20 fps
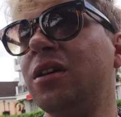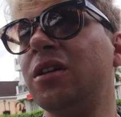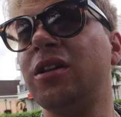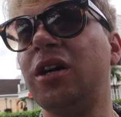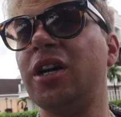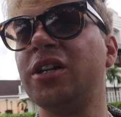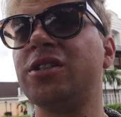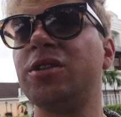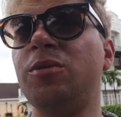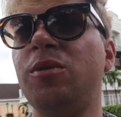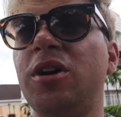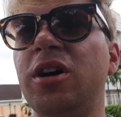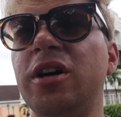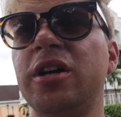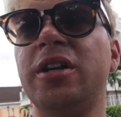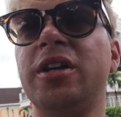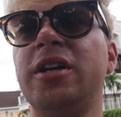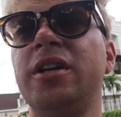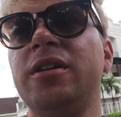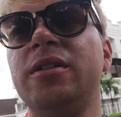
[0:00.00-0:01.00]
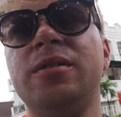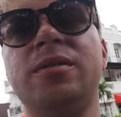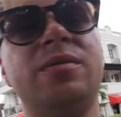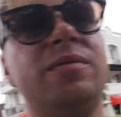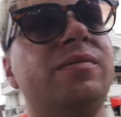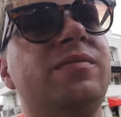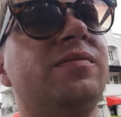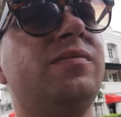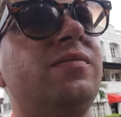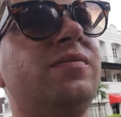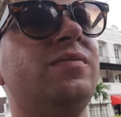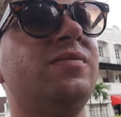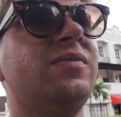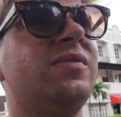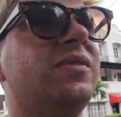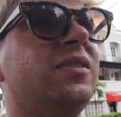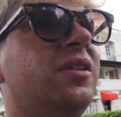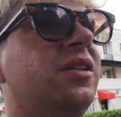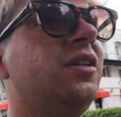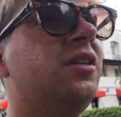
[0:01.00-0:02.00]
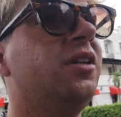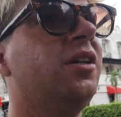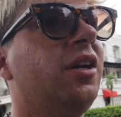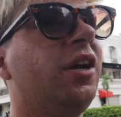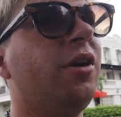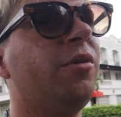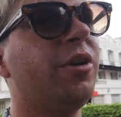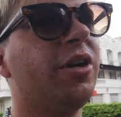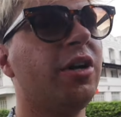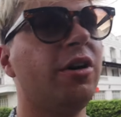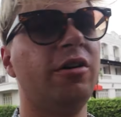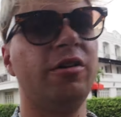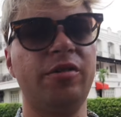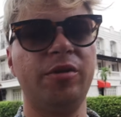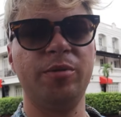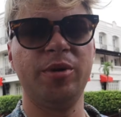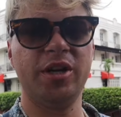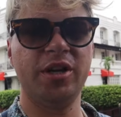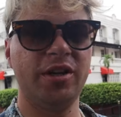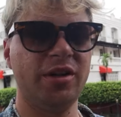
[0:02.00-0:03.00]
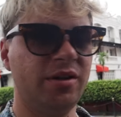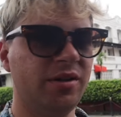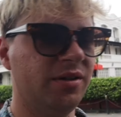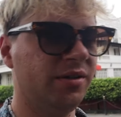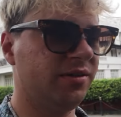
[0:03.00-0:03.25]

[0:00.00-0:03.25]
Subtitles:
Lots of walking. Here we go, everybody.